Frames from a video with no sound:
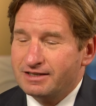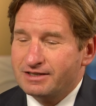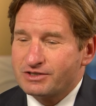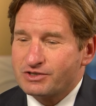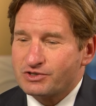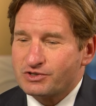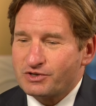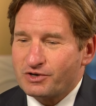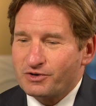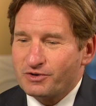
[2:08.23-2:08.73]

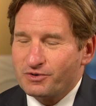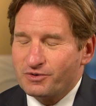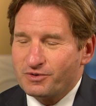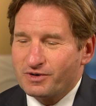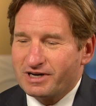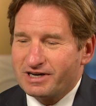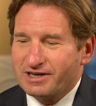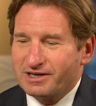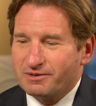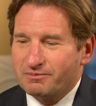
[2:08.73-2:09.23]
So,
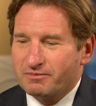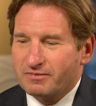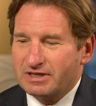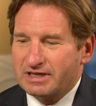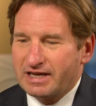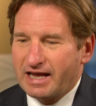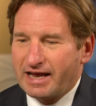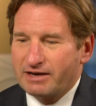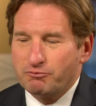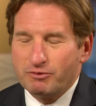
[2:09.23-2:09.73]
um,
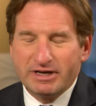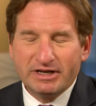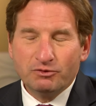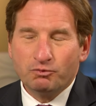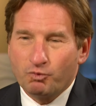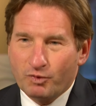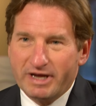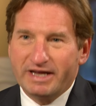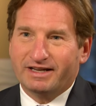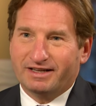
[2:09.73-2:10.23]
and we
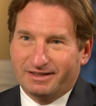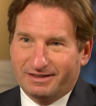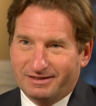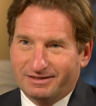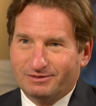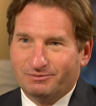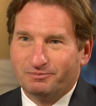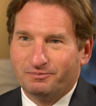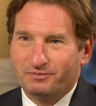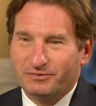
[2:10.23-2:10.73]
didn't win,
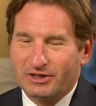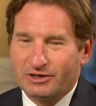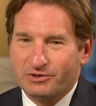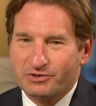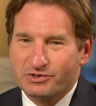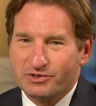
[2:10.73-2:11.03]
you know.